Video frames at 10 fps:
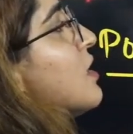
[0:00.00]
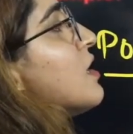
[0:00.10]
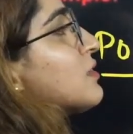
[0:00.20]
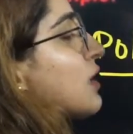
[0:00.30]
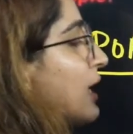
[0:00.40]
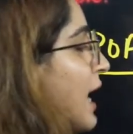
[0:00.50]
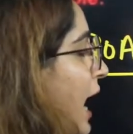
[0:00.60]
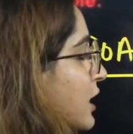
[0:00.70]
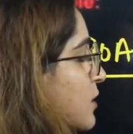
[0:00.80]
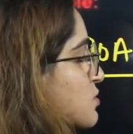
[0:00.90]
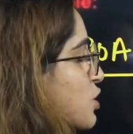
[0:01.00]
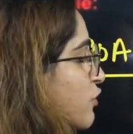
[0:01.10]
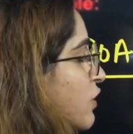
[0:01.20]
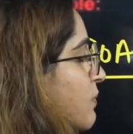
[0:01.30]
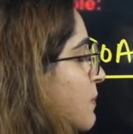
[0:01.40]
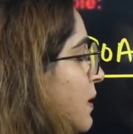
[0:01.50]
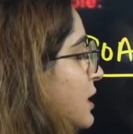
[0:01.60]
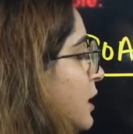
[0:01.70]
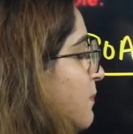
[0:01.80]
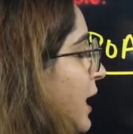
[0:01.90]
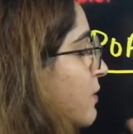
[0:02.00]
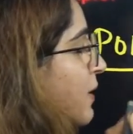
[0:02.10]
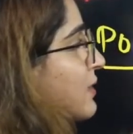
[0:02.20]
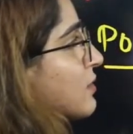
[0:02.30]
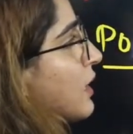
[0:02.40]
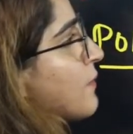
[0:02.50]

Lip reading: 3 atoms, so it will be multiplied by 3.